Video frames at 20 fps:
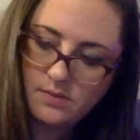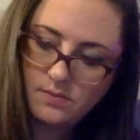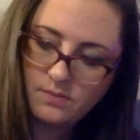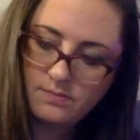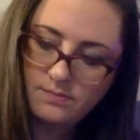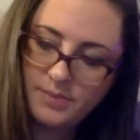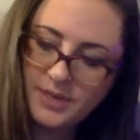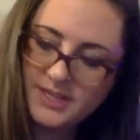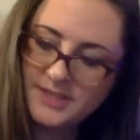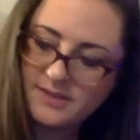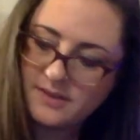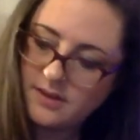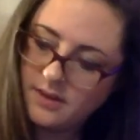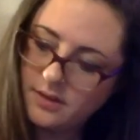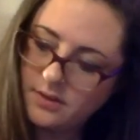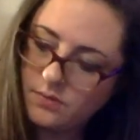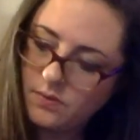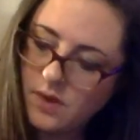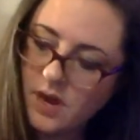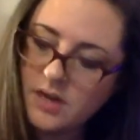This is
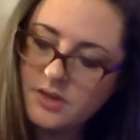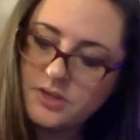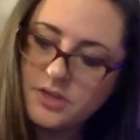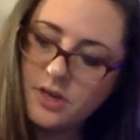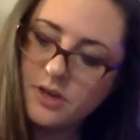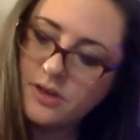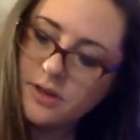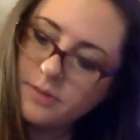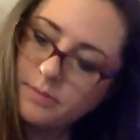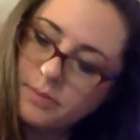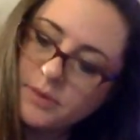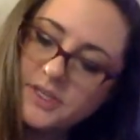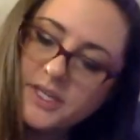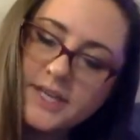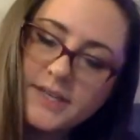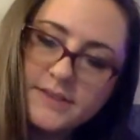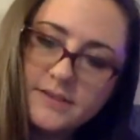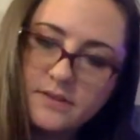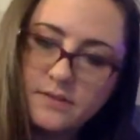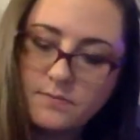the washer that
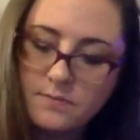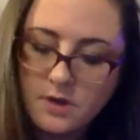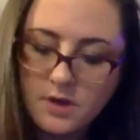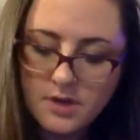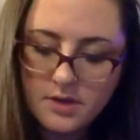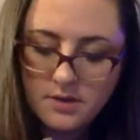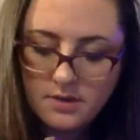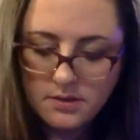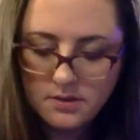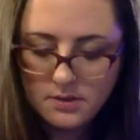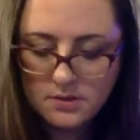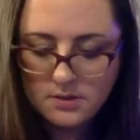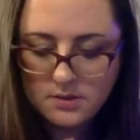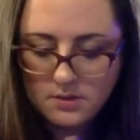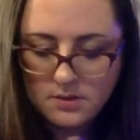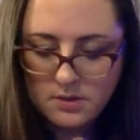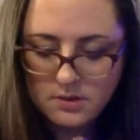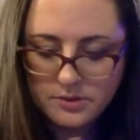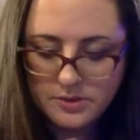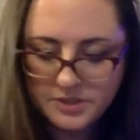protects the wood,
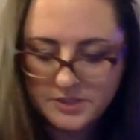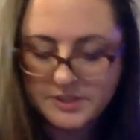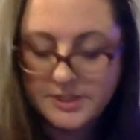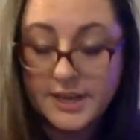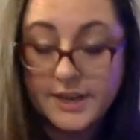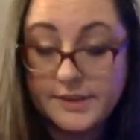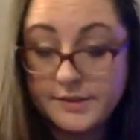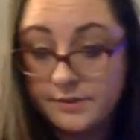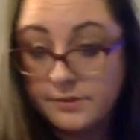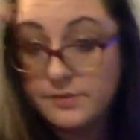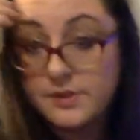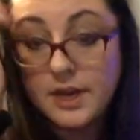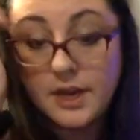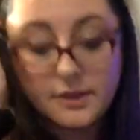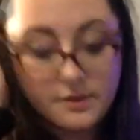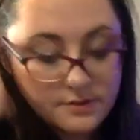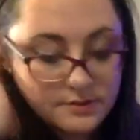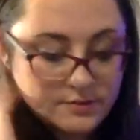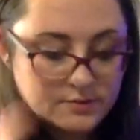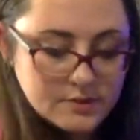just in case you
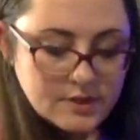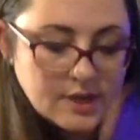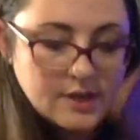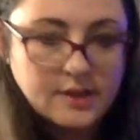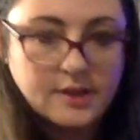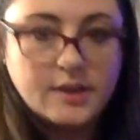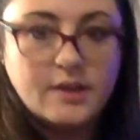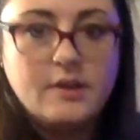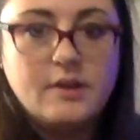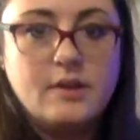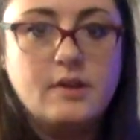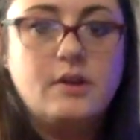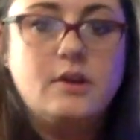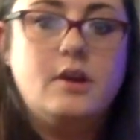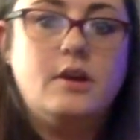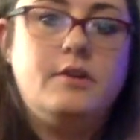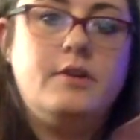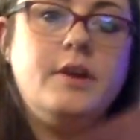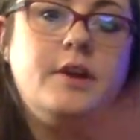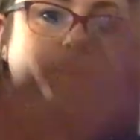tighten too tightly.
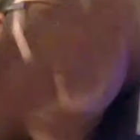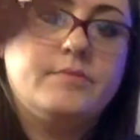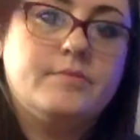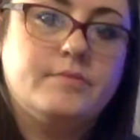Alright.